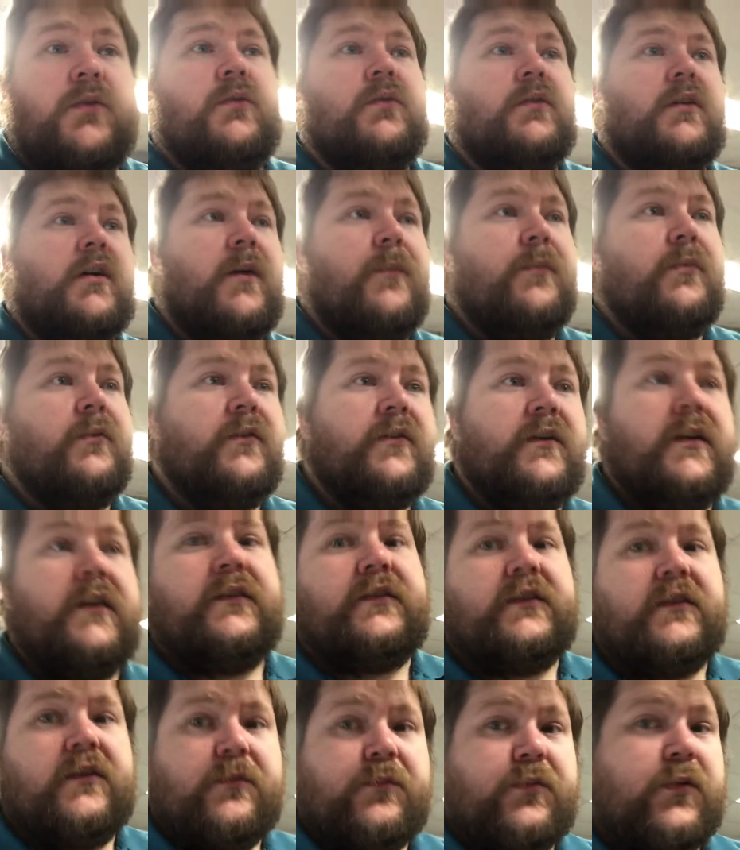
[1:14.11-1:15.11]
a couple of things
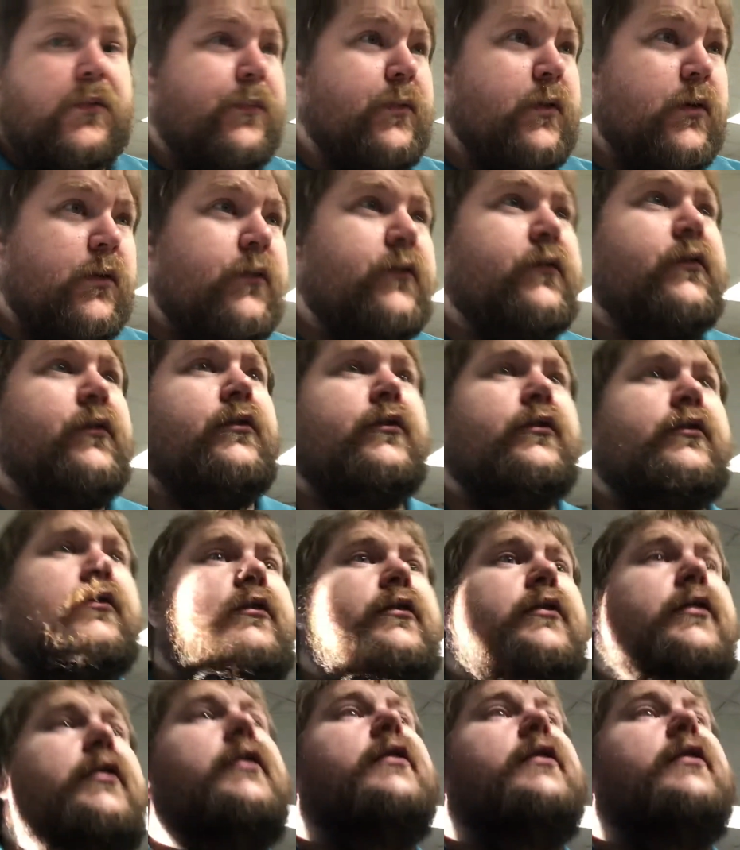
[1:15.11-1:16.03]
on the proposal.